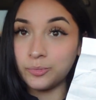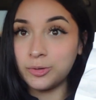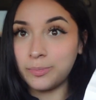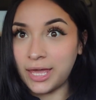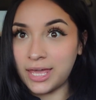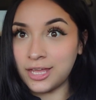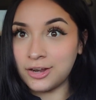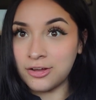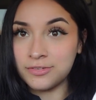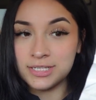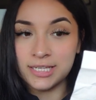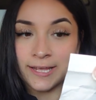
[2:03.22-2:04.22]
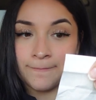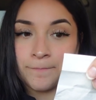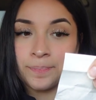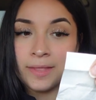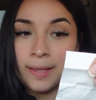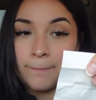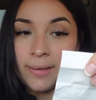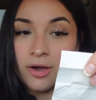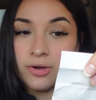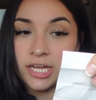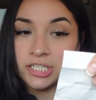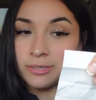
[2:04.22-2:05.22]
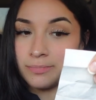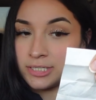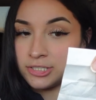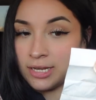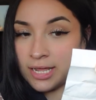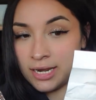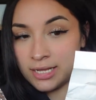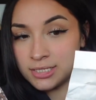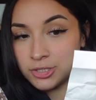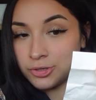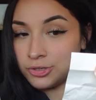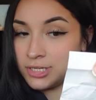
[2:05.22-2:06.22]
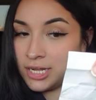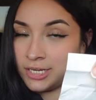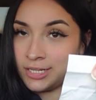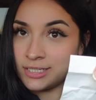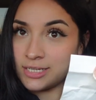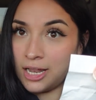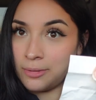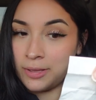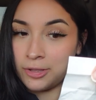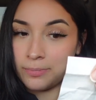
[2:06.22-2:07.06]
with bacon, obviously, mayo, ketchup, mustard, lettuce, grilled onions, jalapeno